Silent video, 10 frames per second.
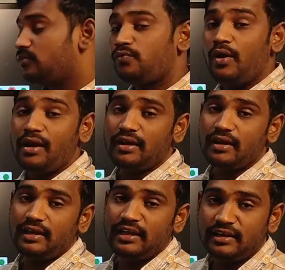
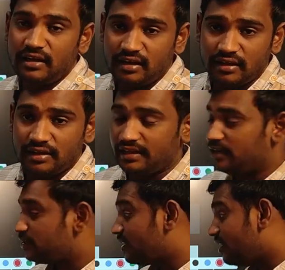for linear
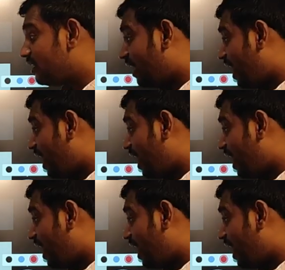regression.